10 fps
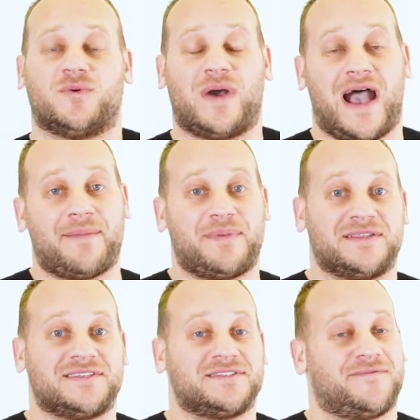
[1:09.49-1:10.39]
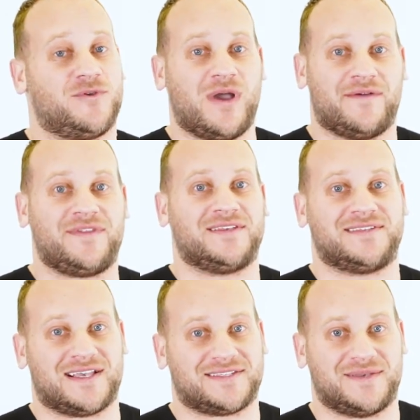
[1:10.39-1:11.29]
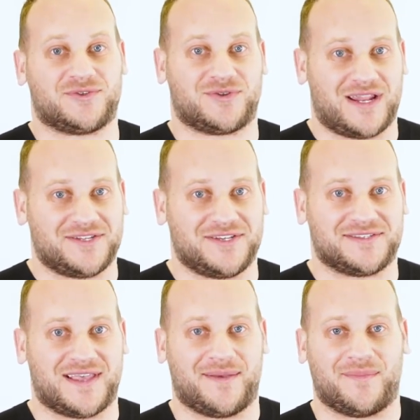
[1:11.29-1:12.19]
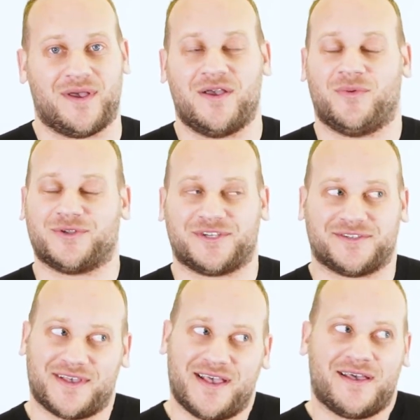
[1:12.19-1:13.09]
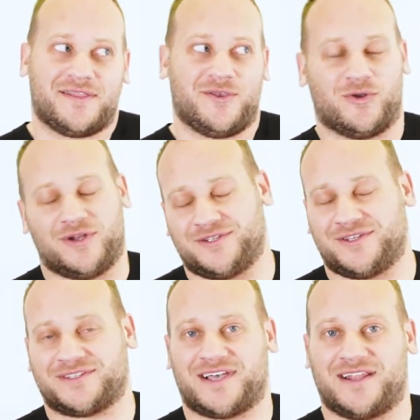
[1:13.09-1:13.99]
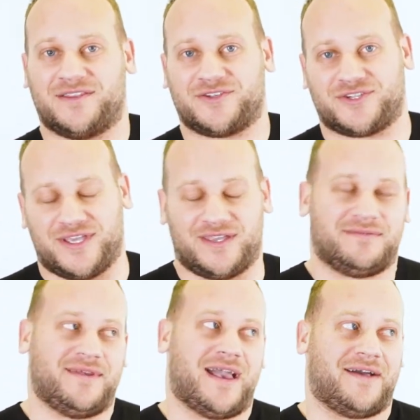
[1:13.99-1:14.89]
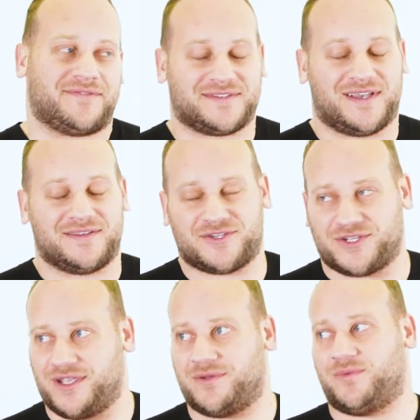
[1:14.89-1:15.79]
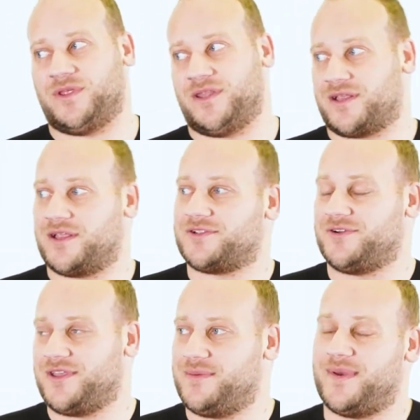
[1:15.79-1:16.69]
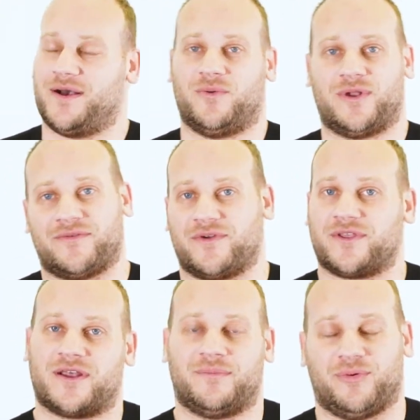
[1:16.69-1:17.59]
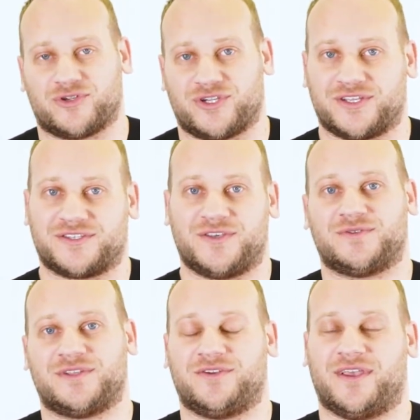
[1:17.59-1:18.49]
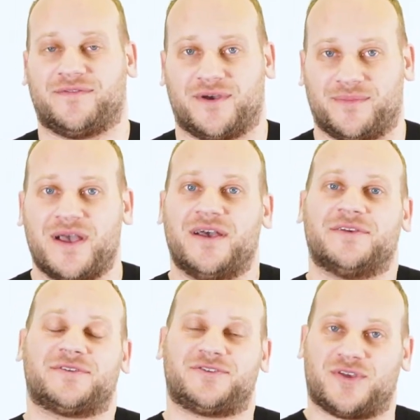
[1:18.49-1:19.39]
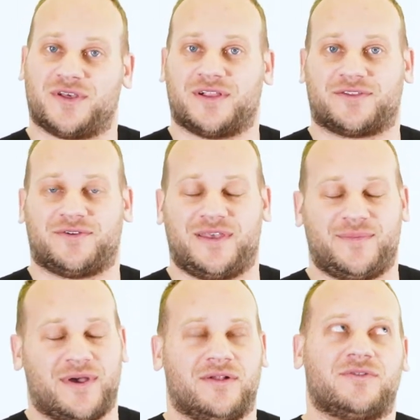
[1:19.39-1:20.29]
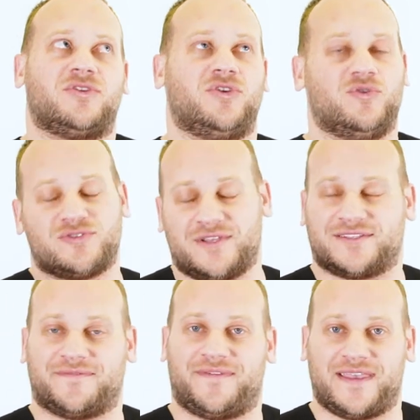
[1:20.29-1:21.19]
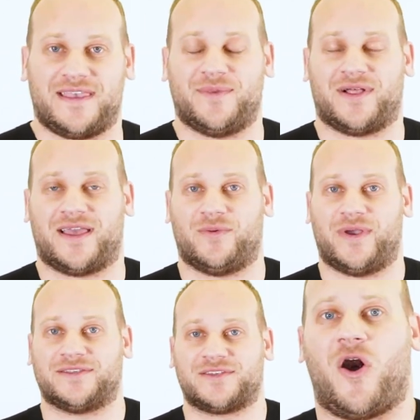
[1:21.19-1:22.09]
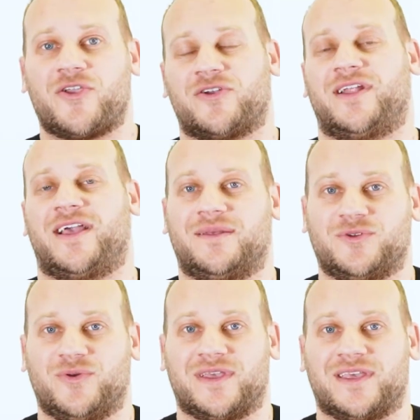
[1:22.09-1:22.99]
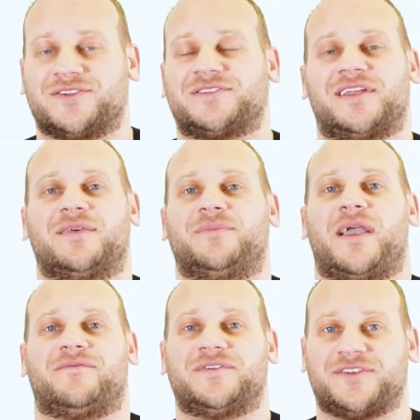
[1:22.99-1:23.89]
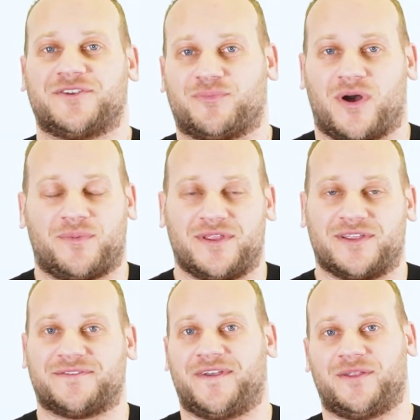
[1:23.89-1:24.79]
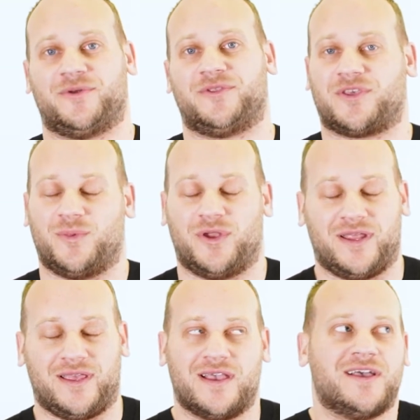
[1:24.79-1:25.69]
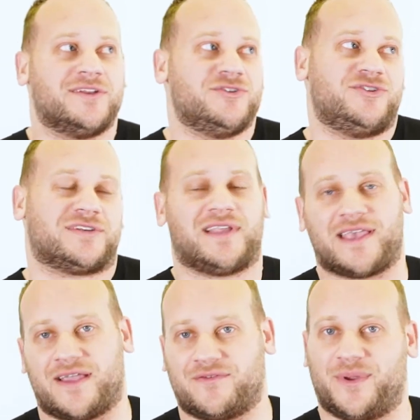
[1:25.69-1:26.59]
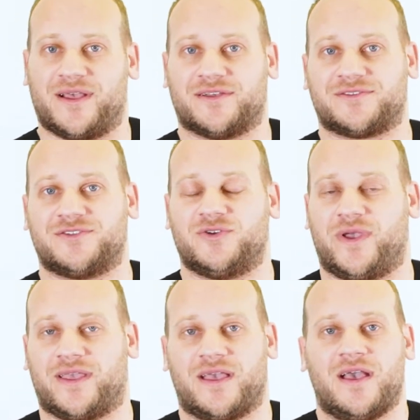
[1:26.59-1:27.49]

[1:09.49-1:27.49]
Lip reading: what happens is if you have the exact same strategy as them, which is the owner needs you to sign in the sheet, you have to sign the sheet, you need to click their email, whatever other kind of bullshit excuse that you give them so that you can click their email. Usually it's a fake email anyways. All you're going to end up doing is just sending them every single property that's available in the community, just like everybody else is doing.